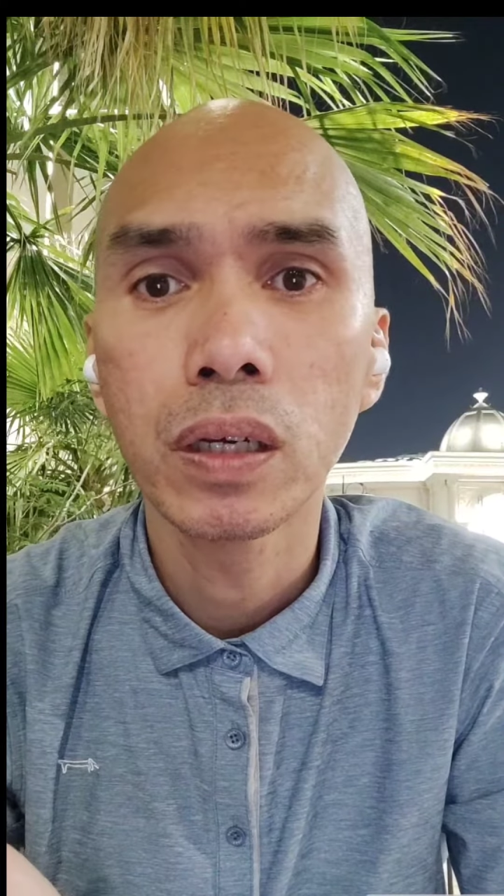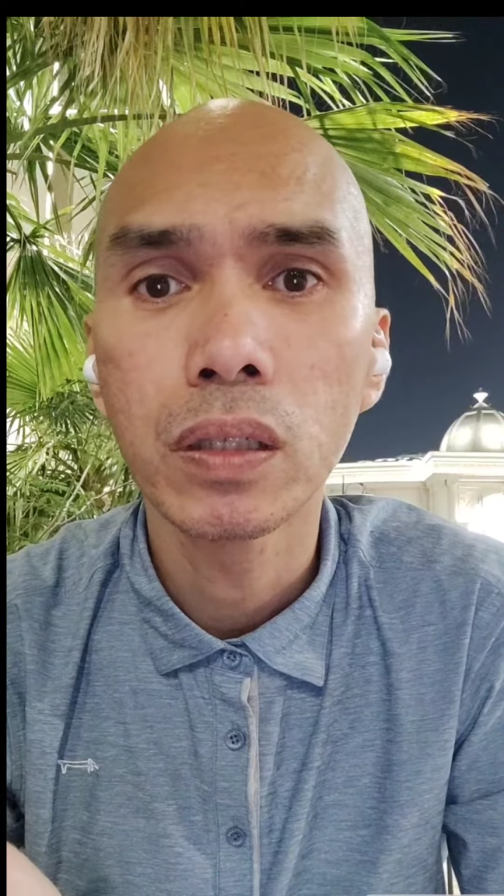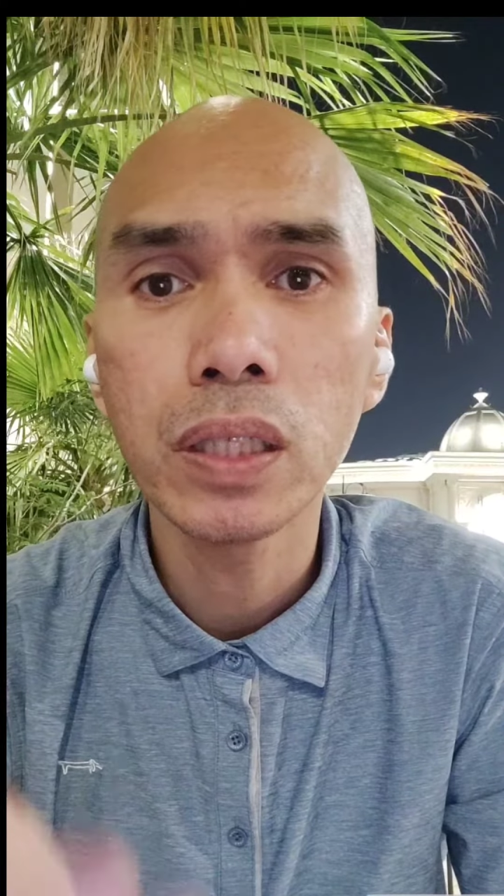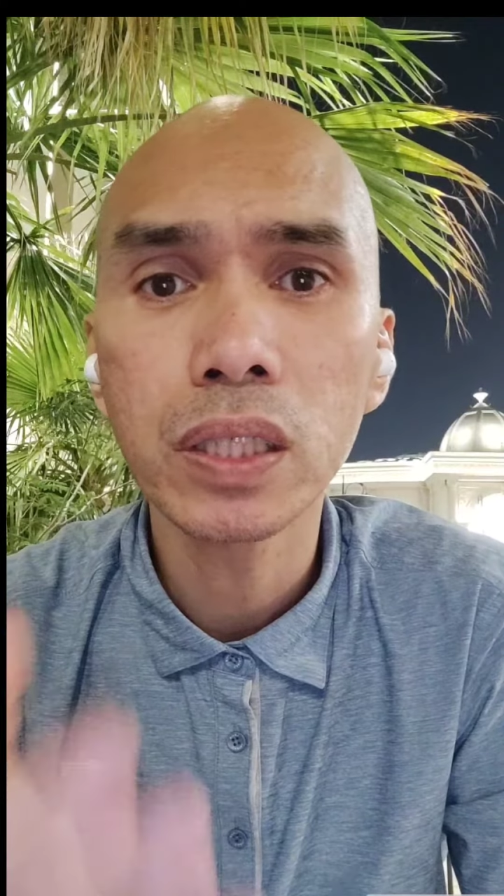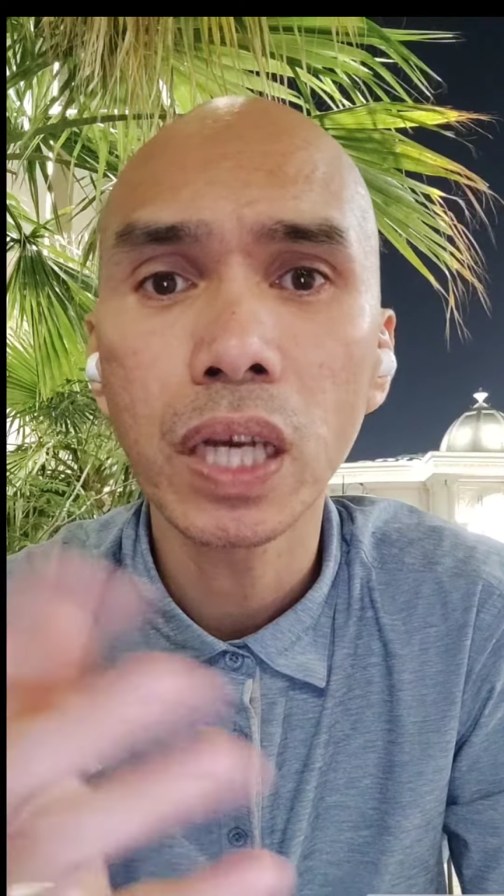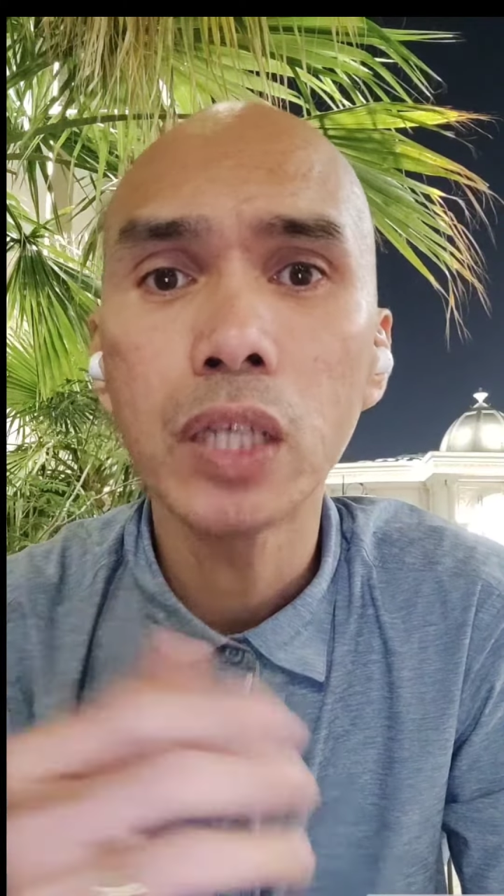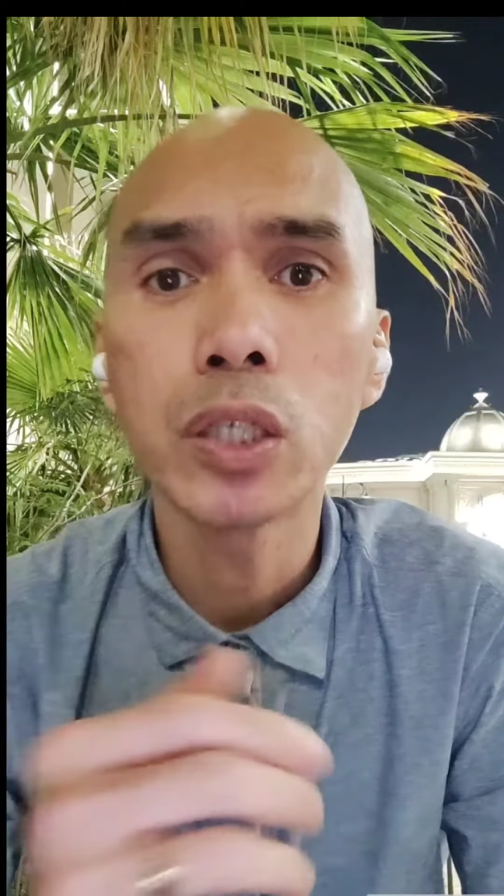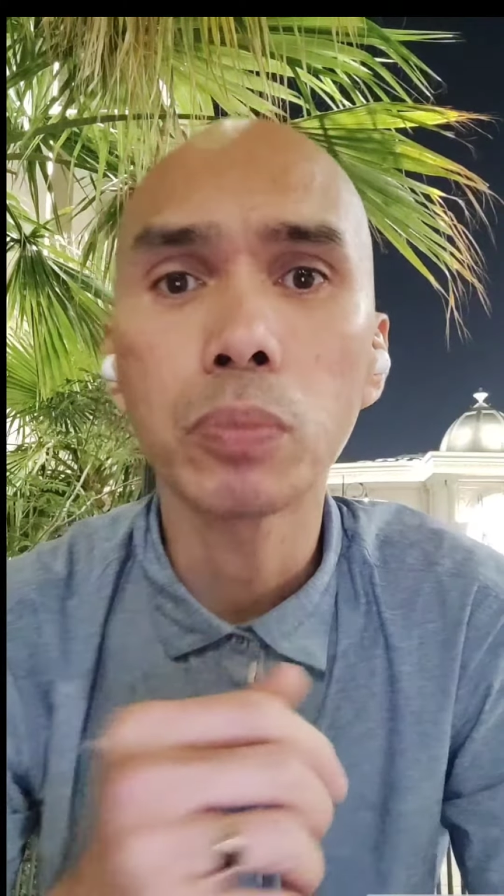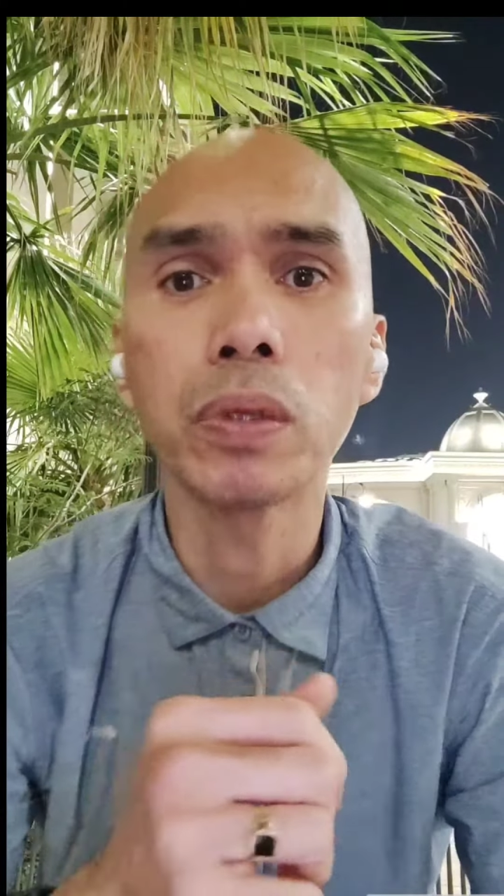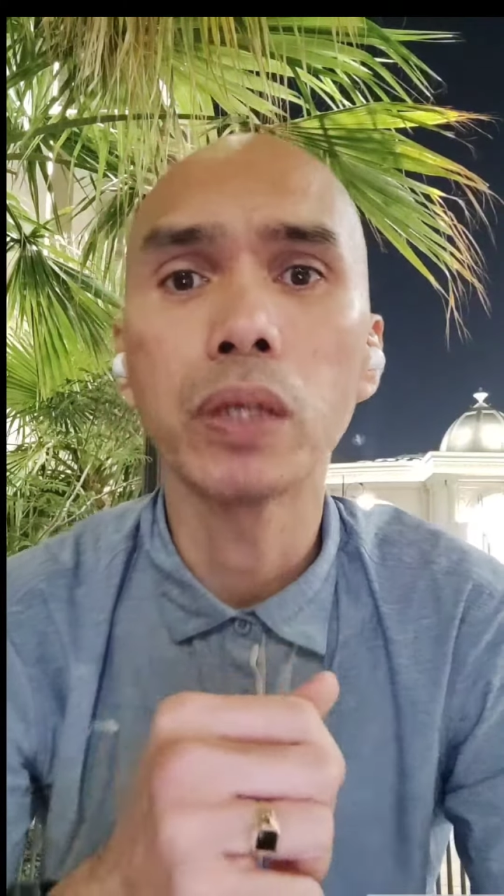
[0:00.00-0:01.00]
This kind
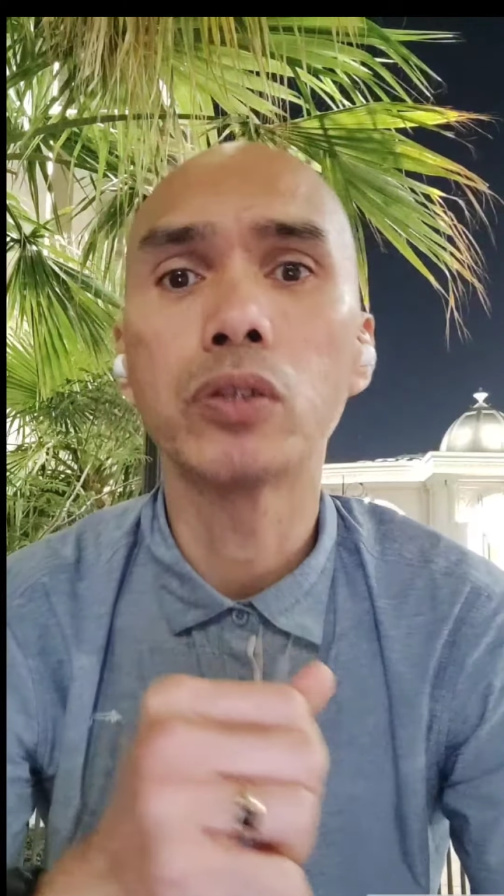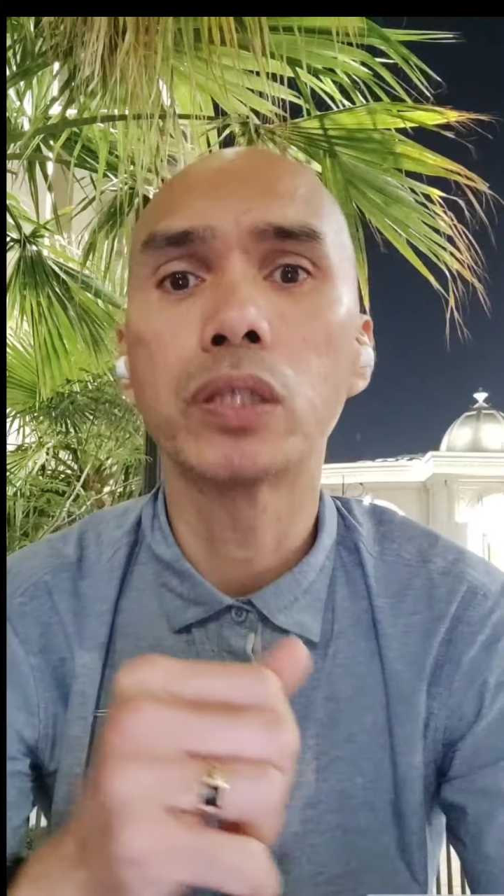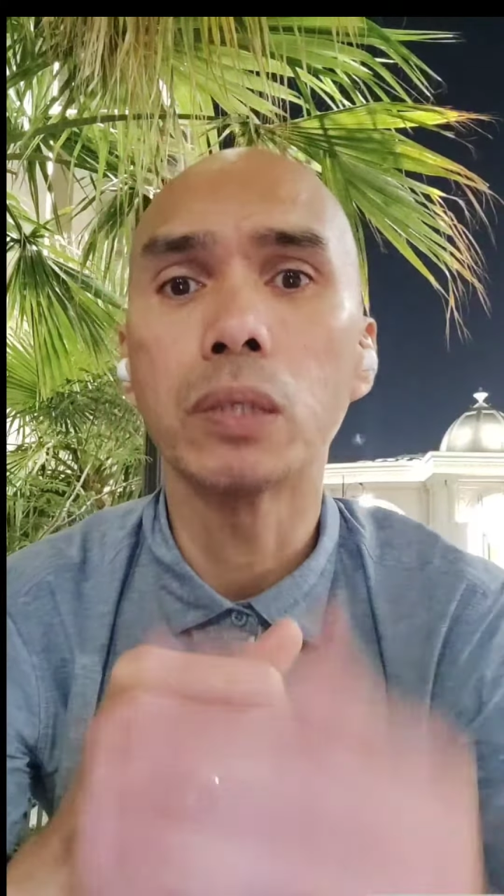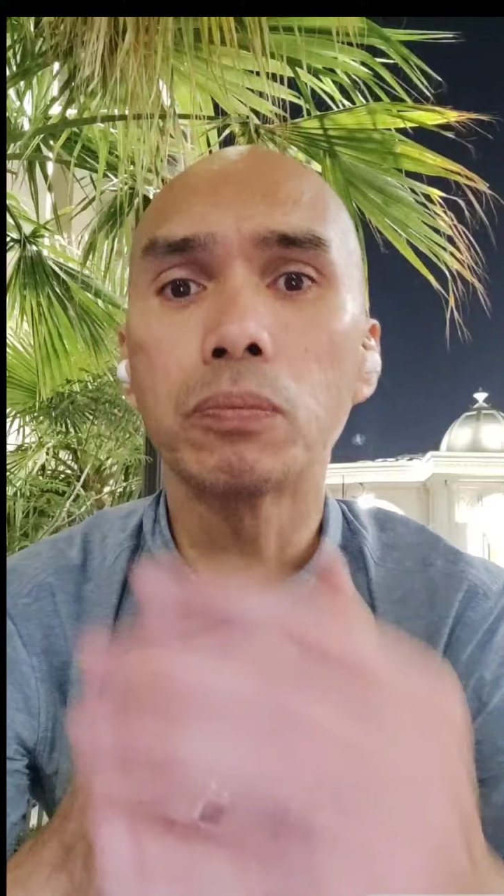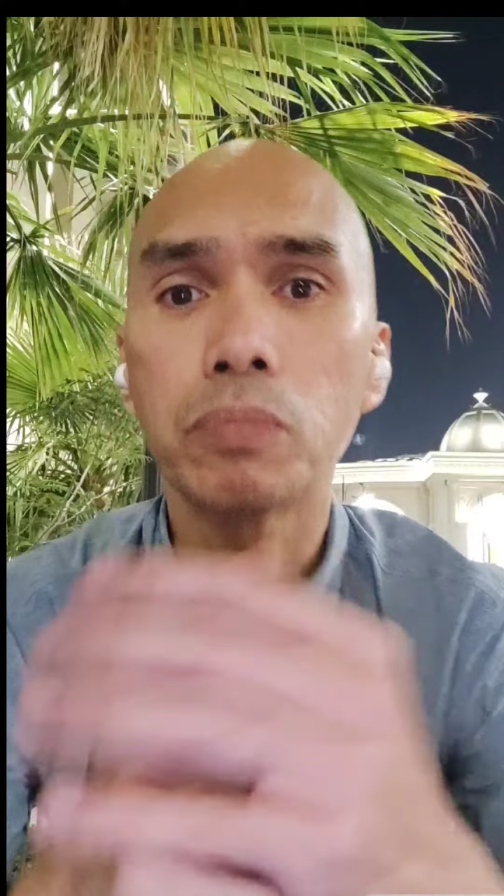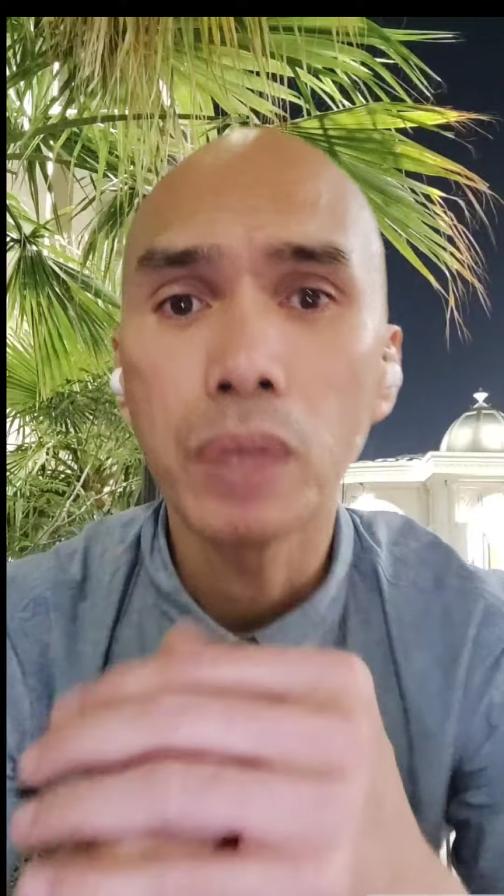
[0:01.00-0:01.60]
of leadership